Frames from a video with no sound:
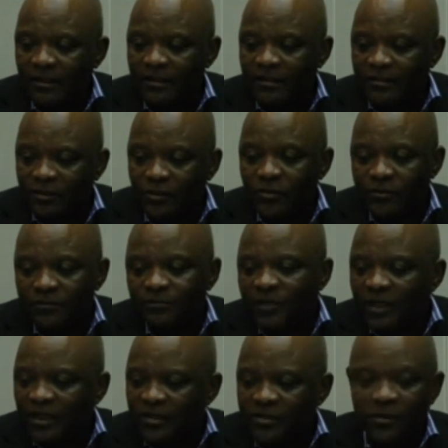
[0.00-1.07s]
soon.
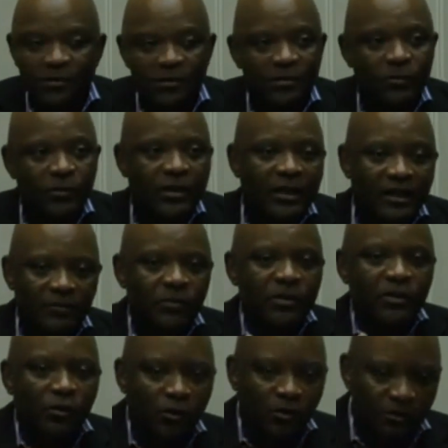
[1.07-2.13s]
So we
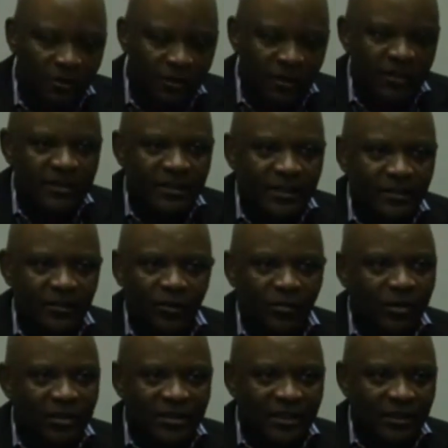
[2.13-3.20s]
know the
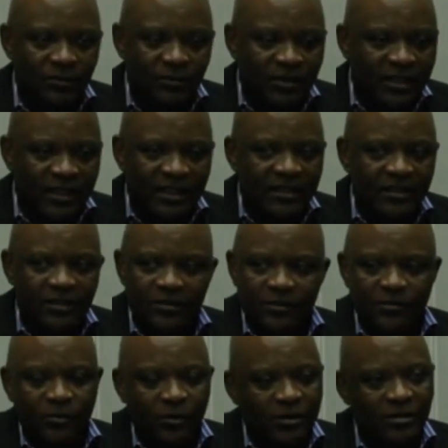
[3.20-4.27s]
numbers that we need
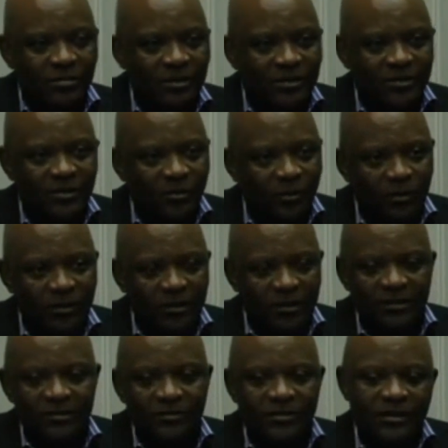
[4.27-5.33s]
to possibly support
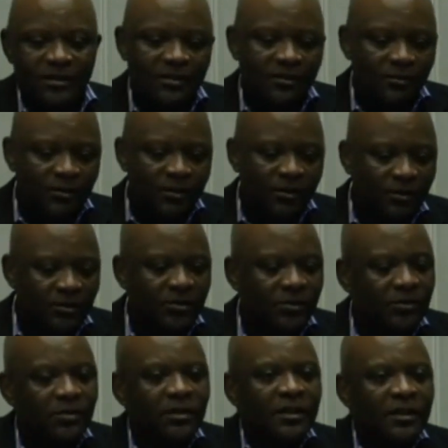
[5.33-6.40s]
countries. We
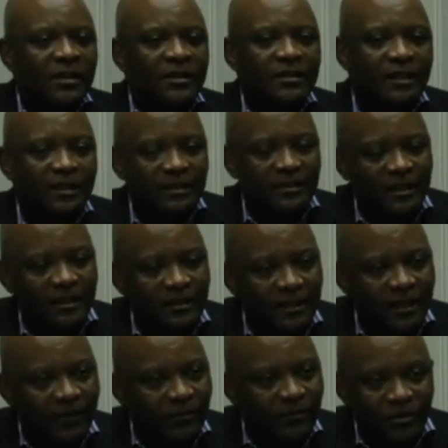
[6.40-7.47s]
also
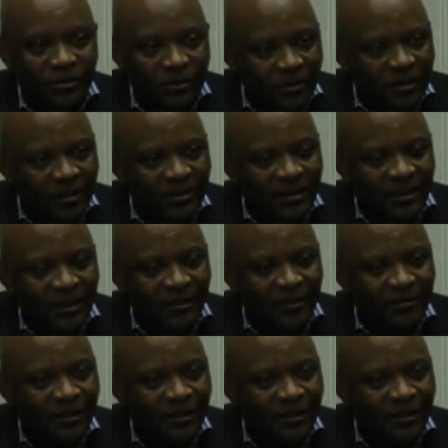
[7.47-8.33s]
have conducted a